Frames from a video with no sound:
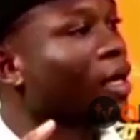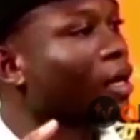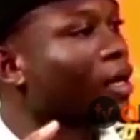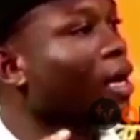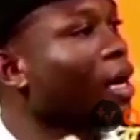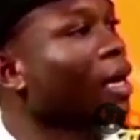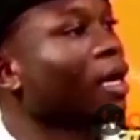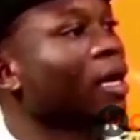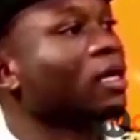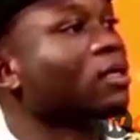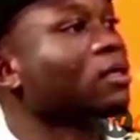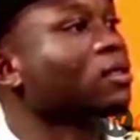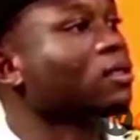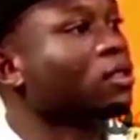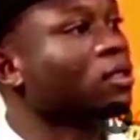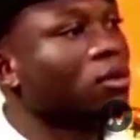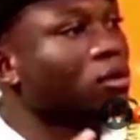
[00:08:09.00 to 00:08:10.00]
I can
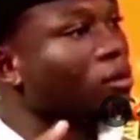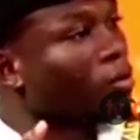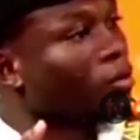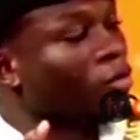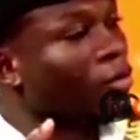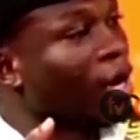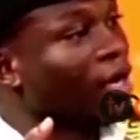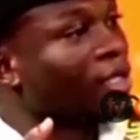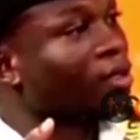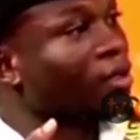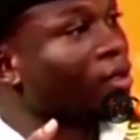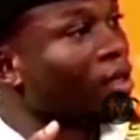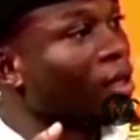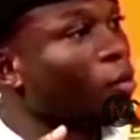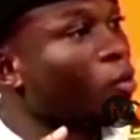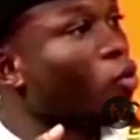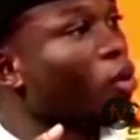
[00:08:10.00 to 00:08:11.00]
write
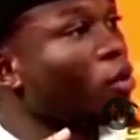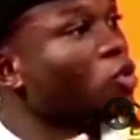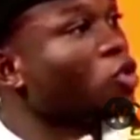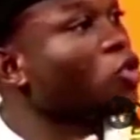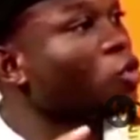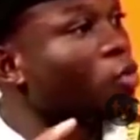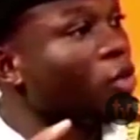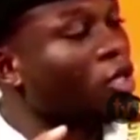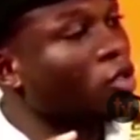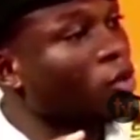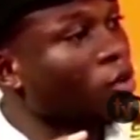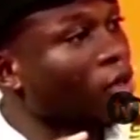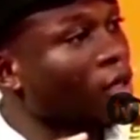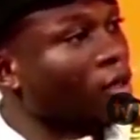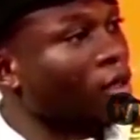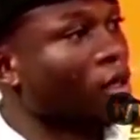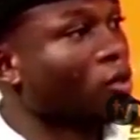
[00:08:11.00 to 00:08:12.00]
a poem to speak to
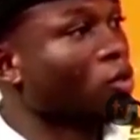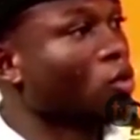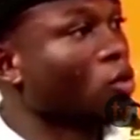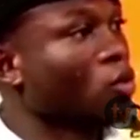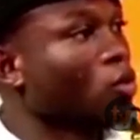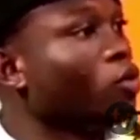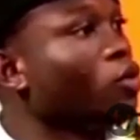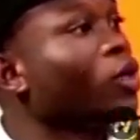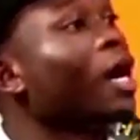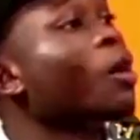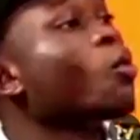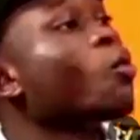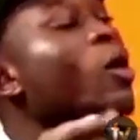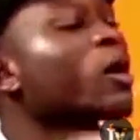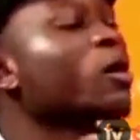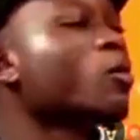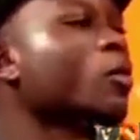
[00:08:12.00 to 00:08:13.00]
it, and okay. so you can
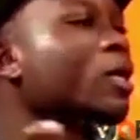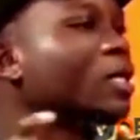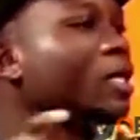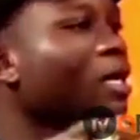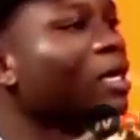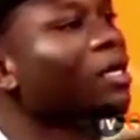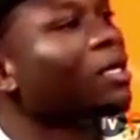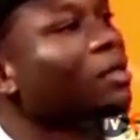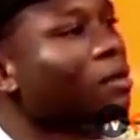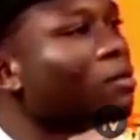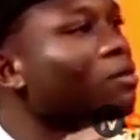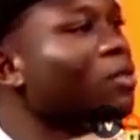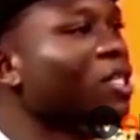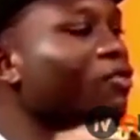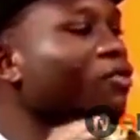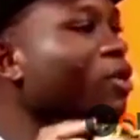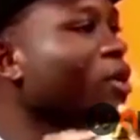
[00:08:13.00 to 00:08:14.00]
work with
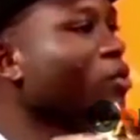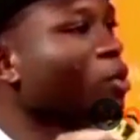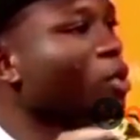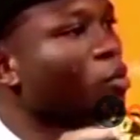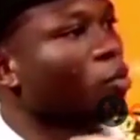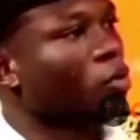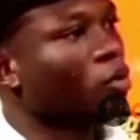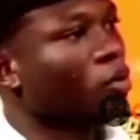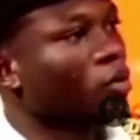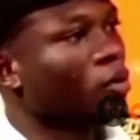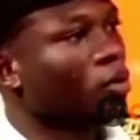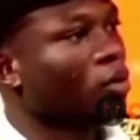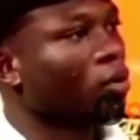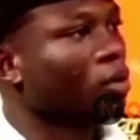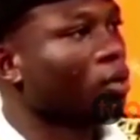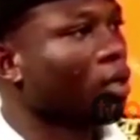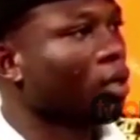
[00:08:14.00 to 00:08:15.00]
different people mm.
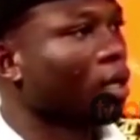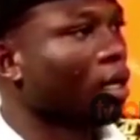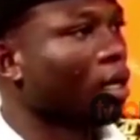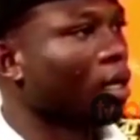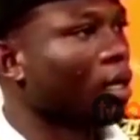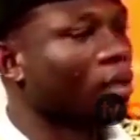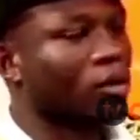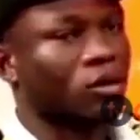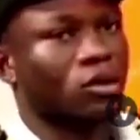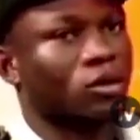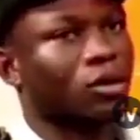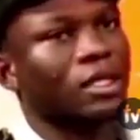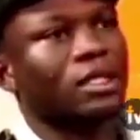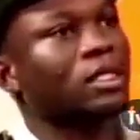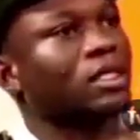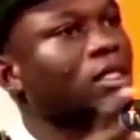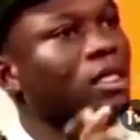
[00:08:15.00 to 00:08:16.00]
and
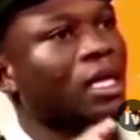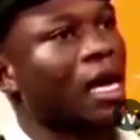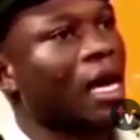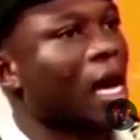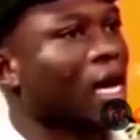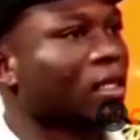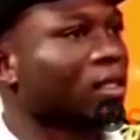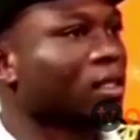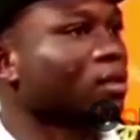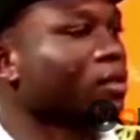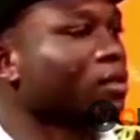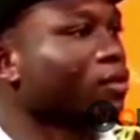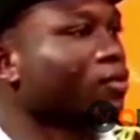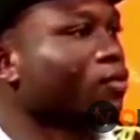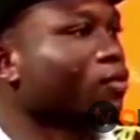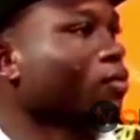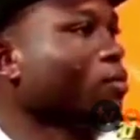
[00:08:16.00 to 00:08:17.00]
transition the art
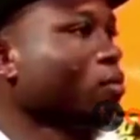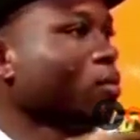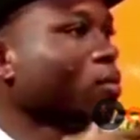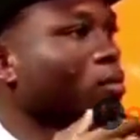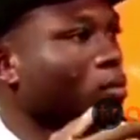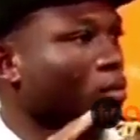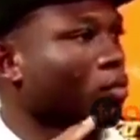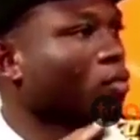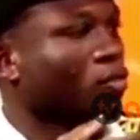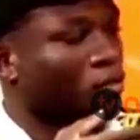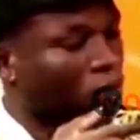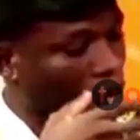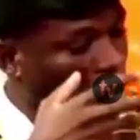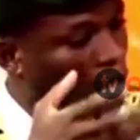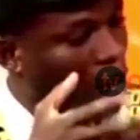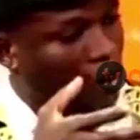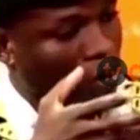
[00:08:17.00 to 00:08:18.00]

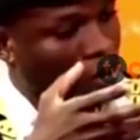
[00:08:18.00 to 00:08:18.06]
mm. um,